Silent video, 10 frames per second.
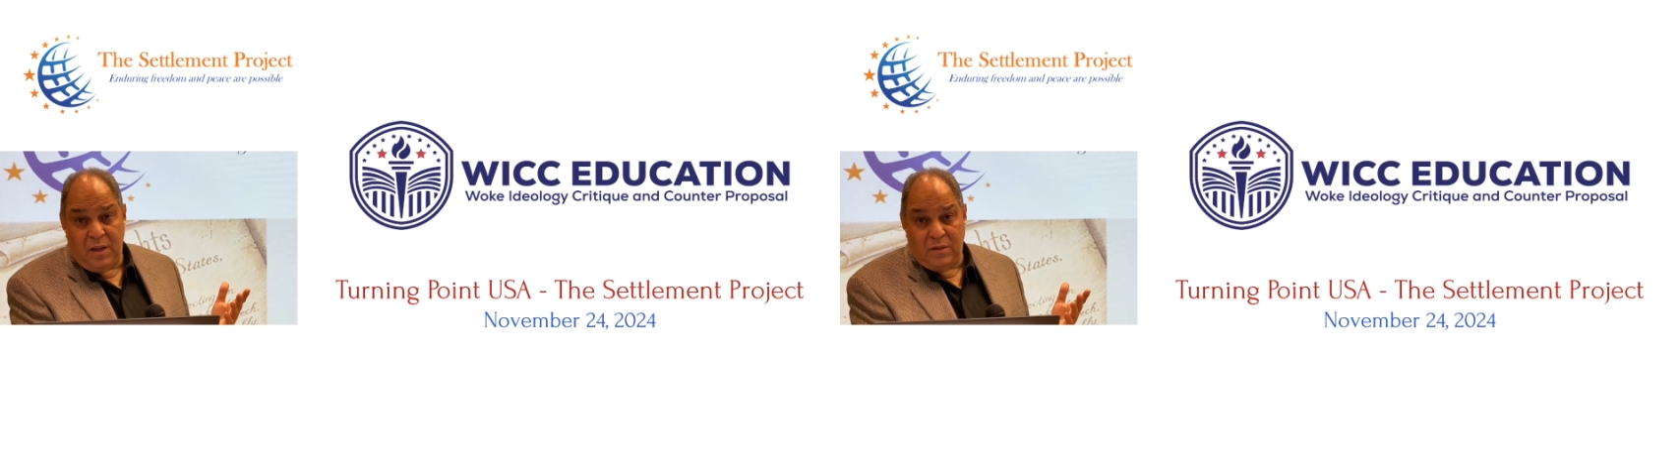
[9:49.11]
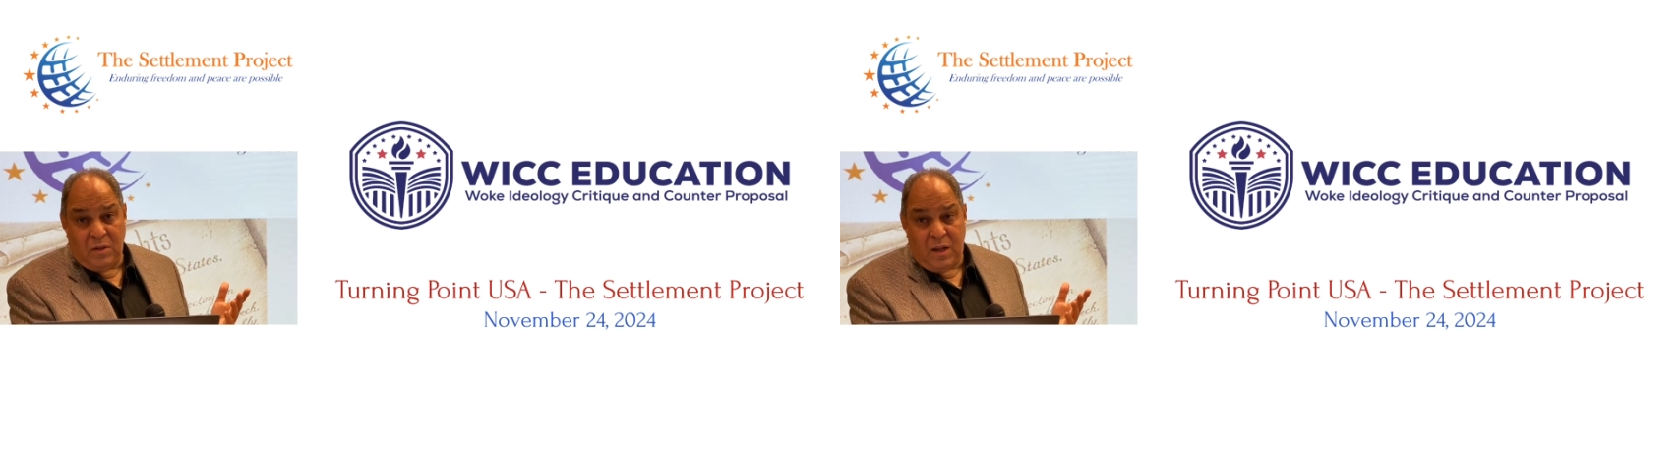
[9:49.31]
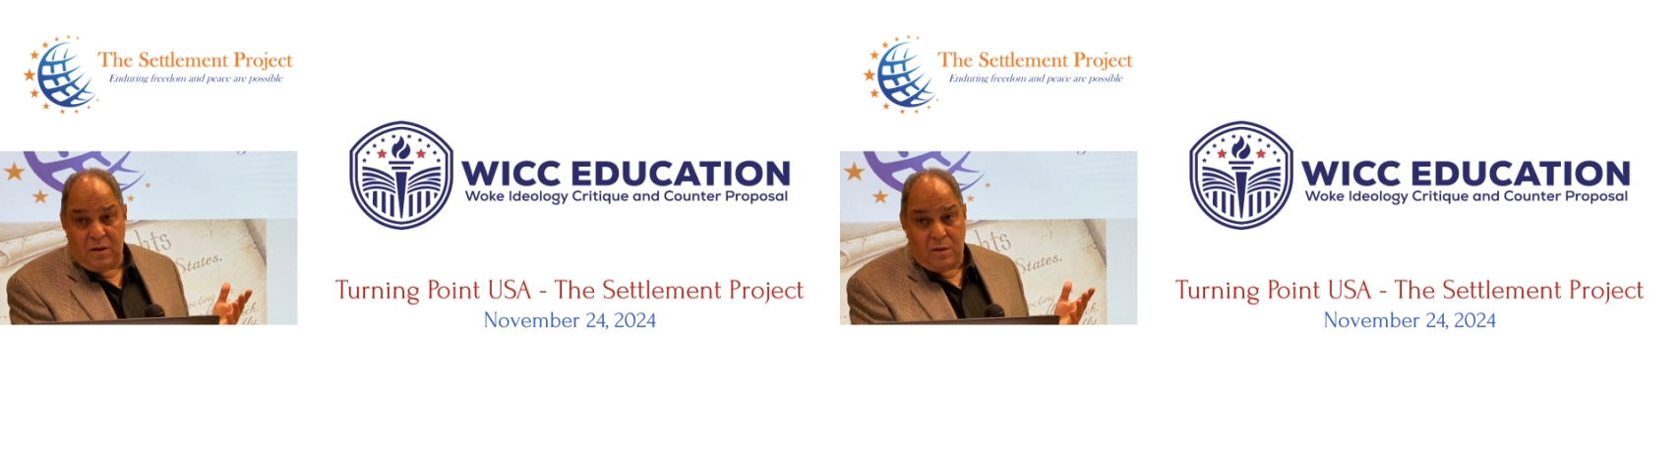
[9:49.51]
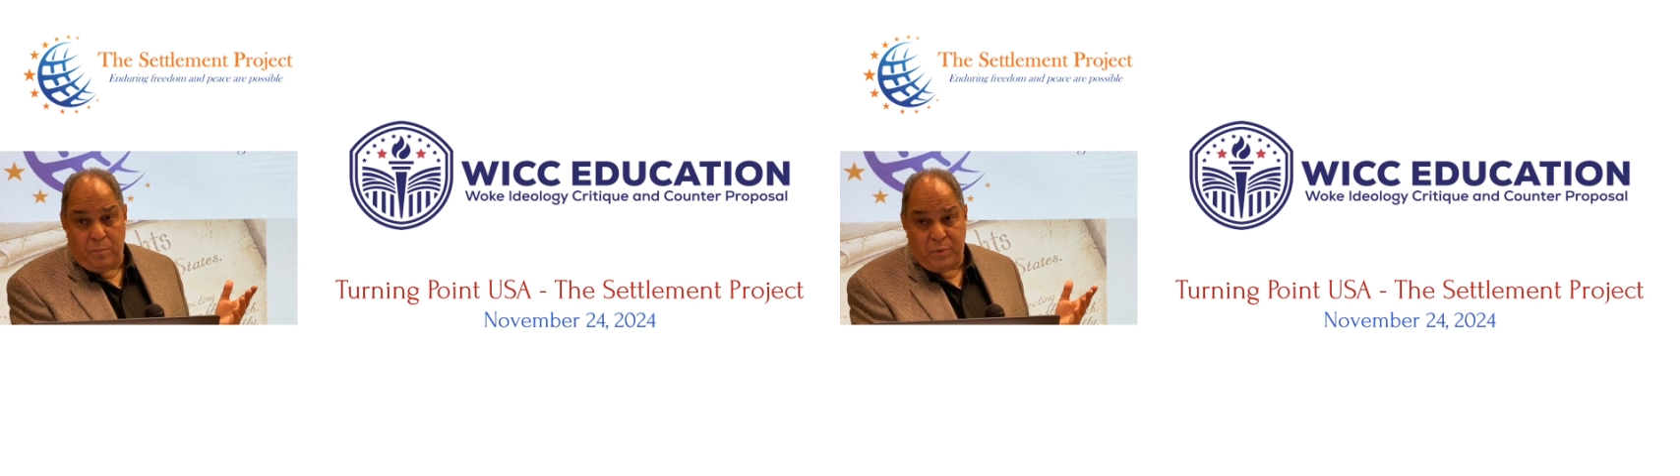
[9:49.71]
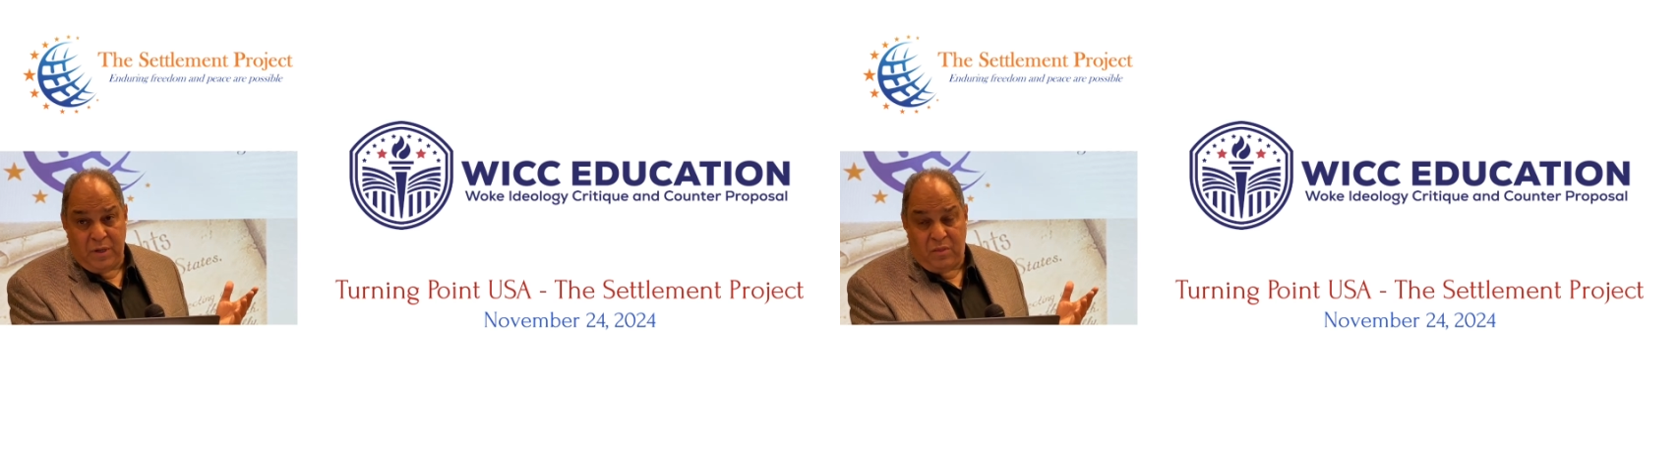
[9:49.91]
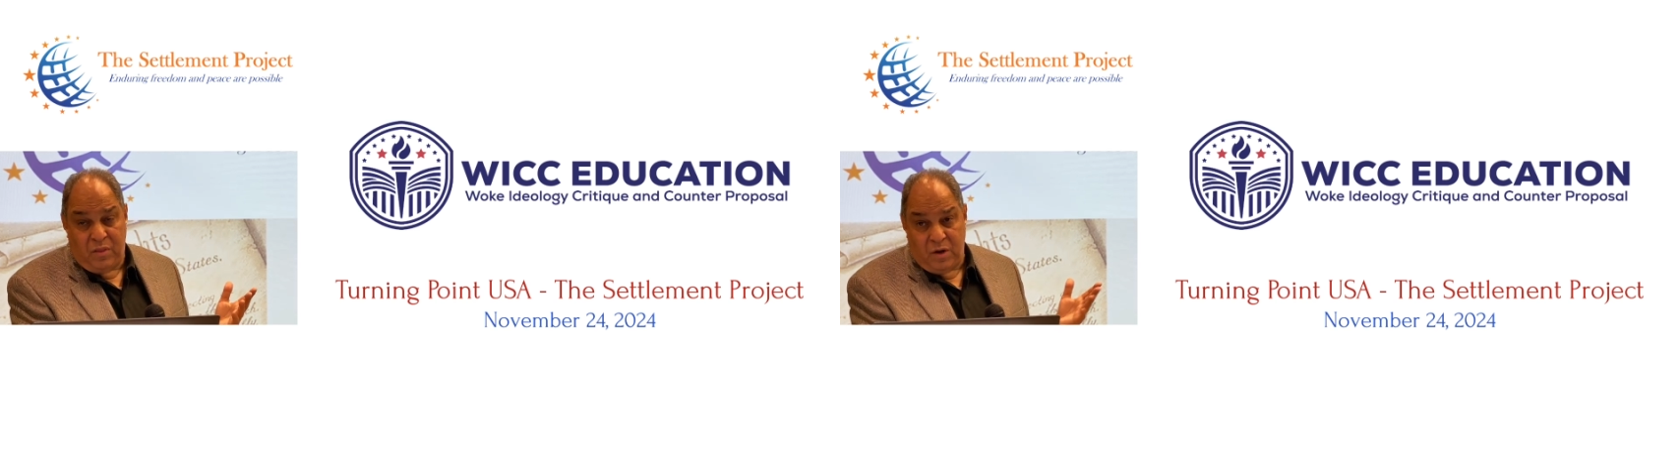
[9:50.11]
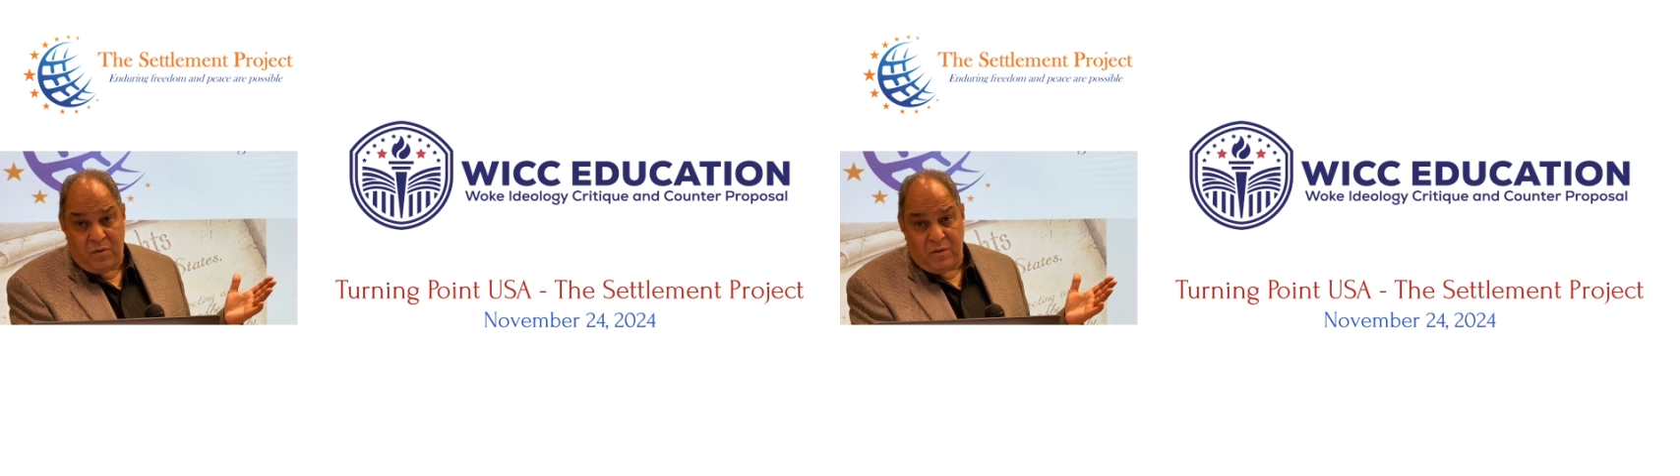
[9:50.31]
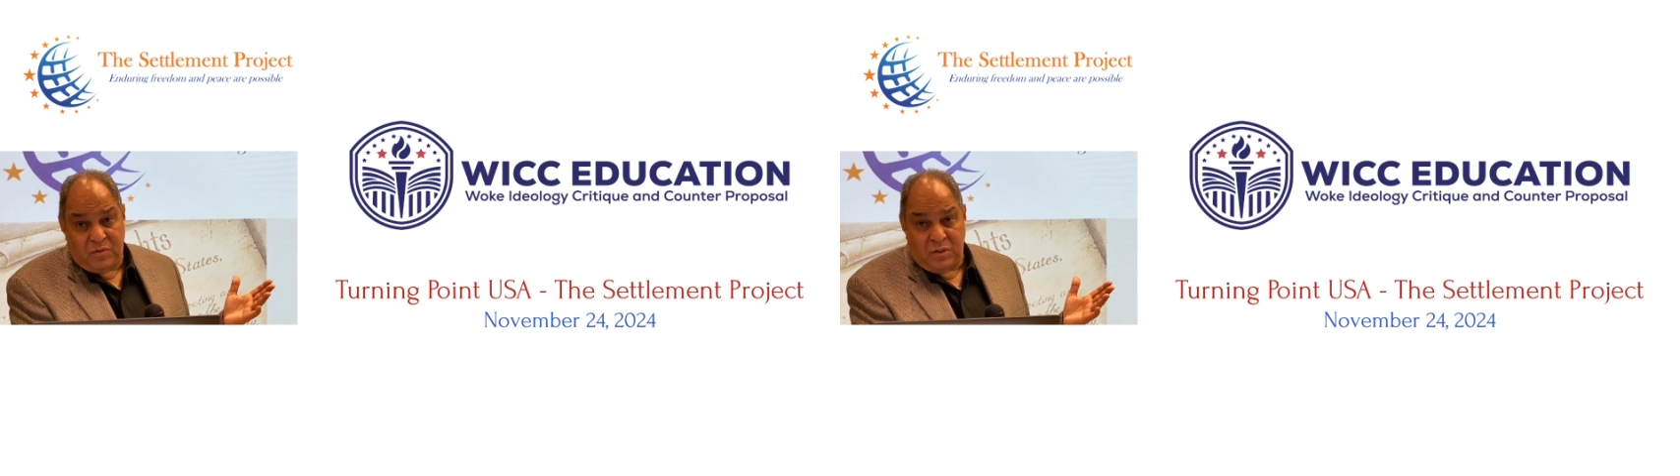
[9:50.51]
a complete theory of